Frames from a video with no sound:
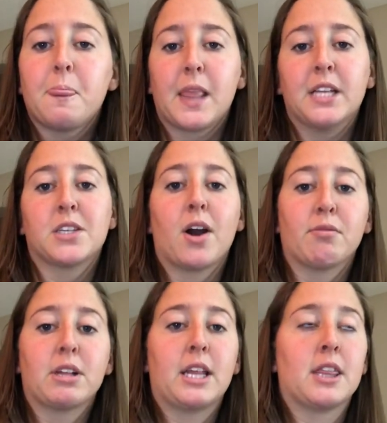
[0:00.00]
And so I
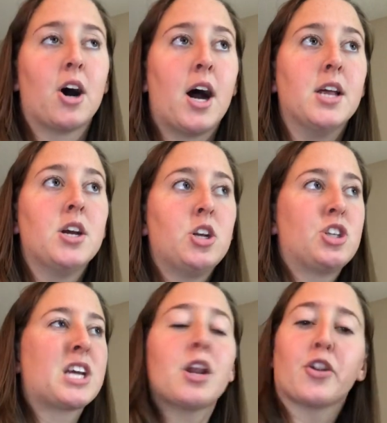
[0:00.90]
really thought
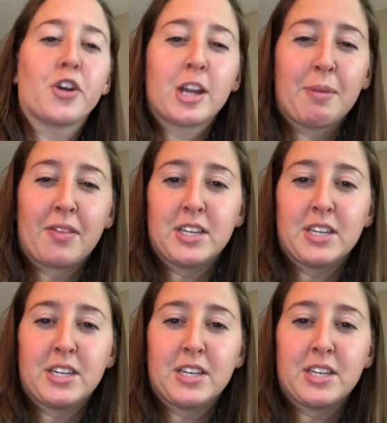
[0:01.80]
just kind of learning about